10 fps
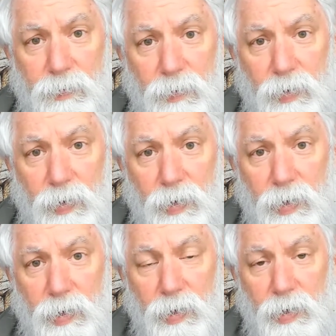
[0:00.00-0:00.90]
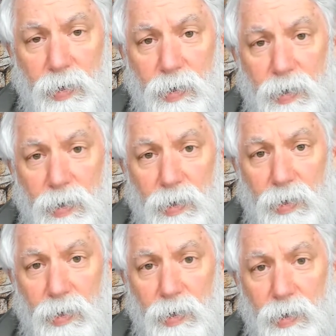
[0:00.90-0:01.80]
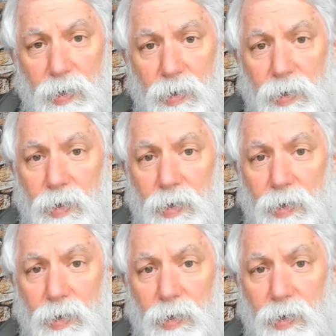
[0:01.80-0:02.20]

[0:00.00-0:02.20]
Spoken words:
(silence)